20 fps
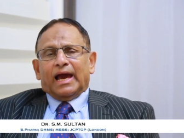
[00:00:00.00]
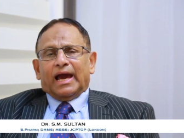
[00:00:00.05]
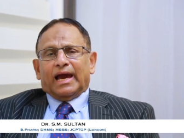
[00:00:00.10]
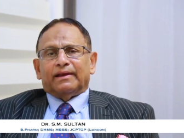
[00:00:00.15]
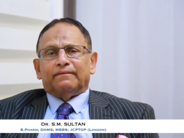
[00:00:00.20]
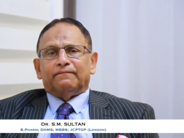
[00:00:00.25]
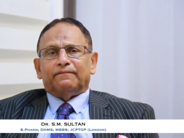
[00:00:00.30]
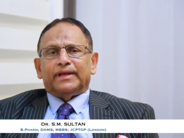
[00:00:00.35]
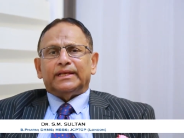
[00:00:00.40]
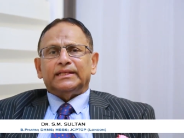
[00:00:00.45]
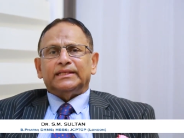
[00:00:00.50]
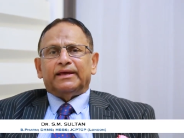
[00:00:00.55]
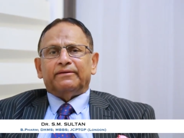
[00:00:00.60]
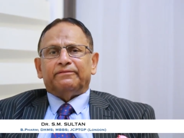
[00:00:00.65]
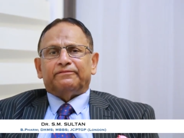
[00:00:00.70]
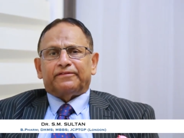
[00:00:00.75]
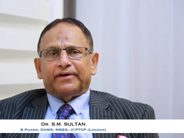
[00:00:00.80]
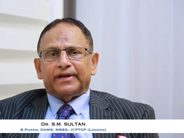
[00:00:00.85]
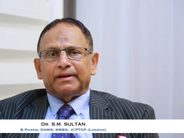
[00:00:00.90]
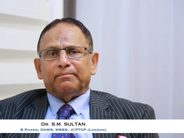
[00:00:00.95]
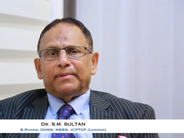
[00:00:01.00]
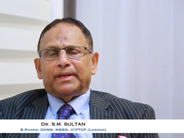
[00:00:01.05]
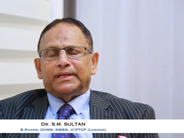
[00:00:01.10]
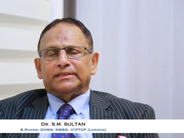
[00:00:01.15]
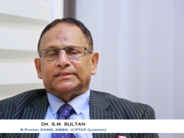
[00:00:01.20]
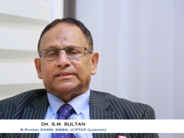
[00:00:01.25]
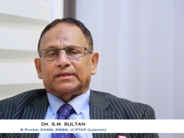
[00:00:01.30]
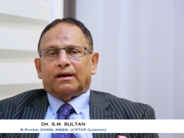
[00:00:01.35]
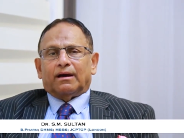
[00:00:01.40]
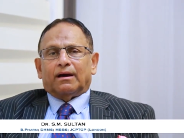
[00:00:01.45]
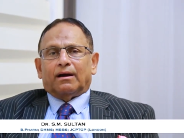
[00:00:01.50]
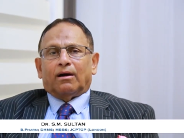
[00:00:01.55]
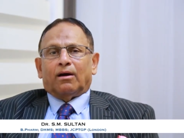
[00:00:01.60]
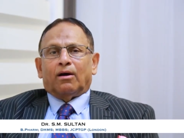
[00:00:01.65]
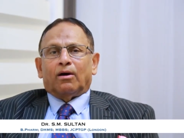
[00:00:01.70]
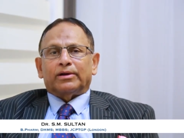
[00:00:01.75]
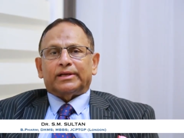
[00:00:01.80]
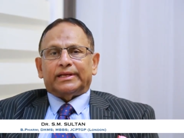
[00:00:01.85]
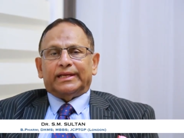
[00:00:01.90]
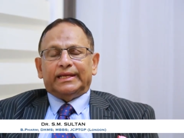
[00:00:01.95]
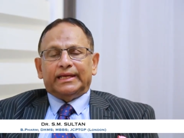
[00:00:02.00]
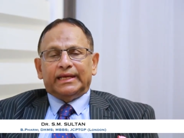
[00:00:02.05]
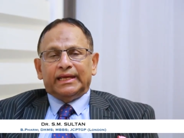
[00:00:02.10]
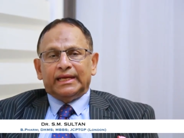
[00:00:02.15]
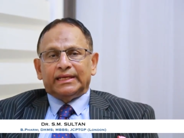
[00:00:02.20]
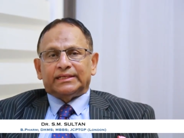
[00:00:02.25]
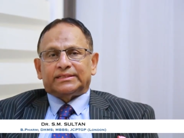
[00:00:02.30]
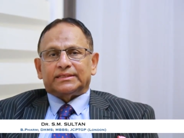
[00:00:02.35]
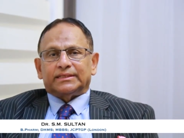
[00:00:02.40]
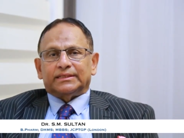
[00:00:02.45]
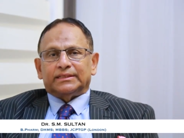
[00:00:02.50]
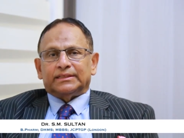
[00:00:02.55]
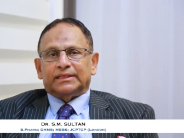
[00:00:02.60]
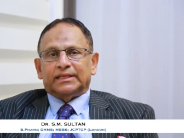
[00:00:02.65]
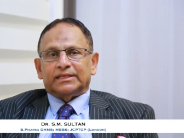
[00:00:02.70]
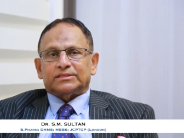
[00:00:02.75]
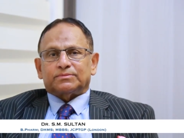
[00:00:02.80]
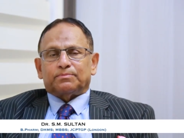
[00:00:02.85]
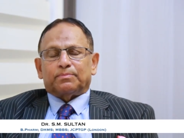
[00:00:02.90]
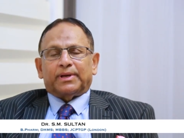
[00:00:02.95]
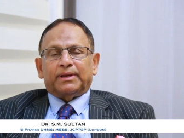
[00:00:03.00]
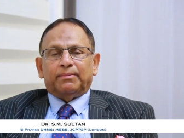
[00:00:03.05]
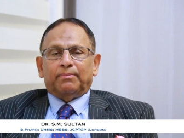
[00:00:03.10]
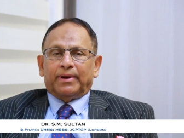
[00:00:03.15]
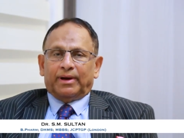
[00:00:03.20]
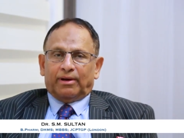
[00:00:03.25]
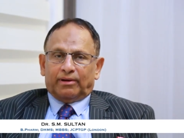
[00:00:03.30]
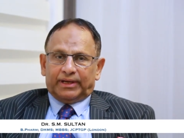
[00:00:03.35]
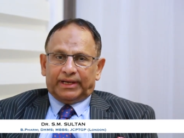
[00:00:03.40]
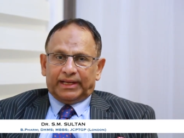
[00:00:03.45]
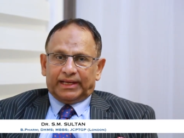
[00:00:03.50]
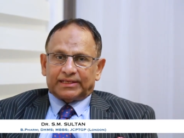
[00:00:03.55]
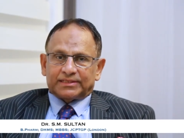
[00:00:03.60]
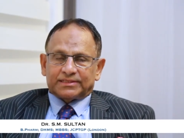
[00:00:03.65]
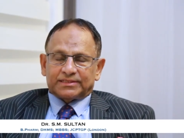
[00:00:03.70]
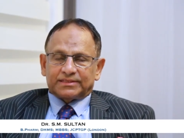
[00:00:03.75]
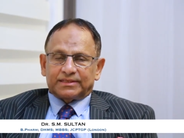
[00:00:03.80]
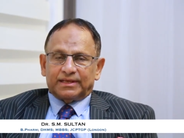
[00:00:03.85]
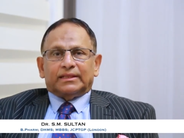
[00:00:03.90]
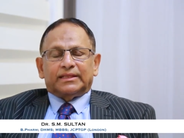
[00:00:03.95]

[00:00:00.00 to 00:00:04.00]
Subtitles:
and when they ferment or eat these prebiotics,